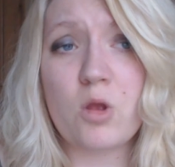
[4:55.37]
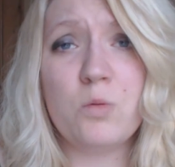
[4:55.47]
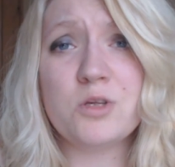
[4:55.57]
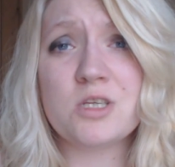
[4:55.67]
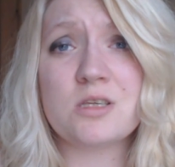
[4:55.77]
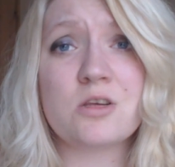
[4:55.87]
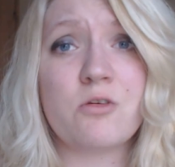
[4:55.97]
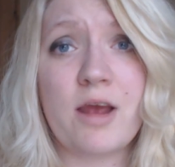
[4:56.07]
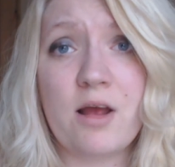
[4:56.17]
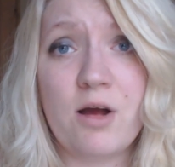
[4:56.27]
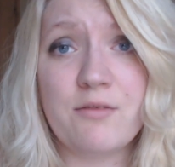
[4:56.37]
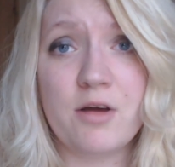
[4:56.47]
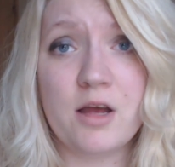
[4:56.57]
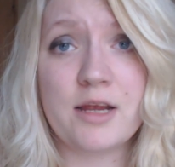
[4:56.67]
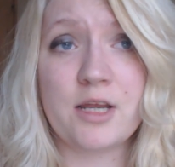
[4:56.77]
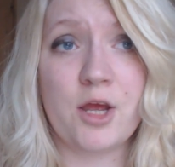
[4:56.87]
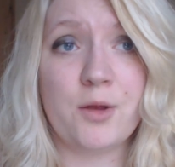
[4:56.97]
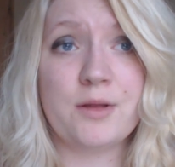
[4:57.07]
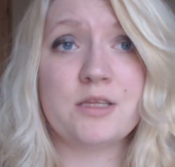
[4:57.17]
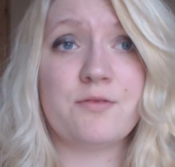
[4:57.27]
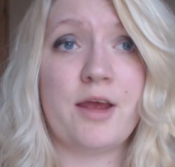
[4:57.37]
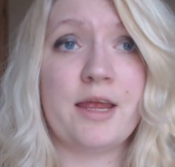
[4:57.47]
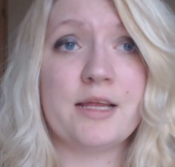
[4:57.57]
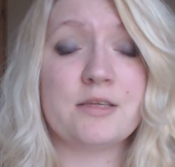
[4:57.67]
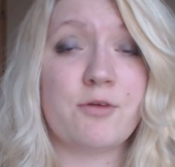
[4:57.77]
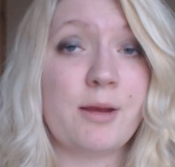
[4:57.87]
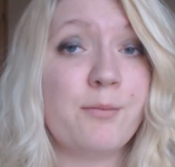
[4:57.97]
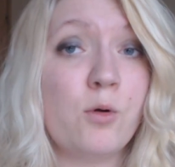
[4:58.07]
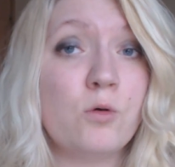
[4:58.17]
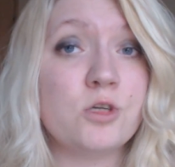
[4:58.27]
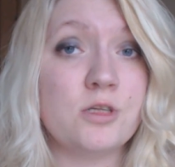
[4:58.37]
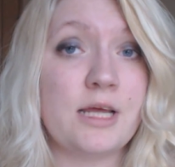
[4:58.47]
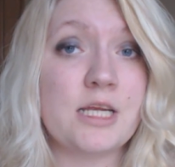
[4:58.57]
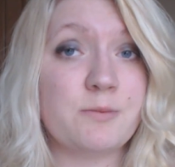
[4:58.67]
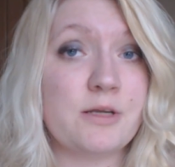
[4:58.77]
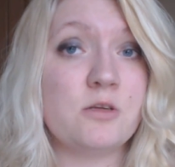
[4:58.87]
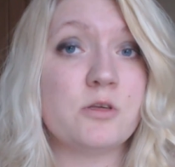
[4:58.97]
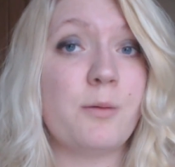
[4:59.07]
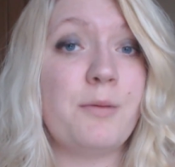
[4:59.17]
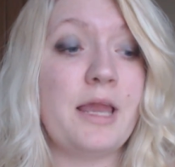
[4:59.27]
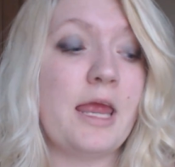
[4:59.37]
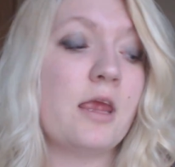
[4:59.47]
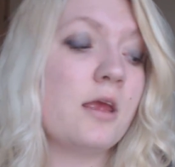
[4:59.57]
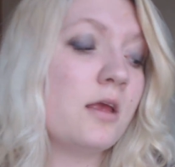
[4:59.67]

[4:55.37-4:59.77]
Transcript: which isn't great either. It's very important that you speak to somebody.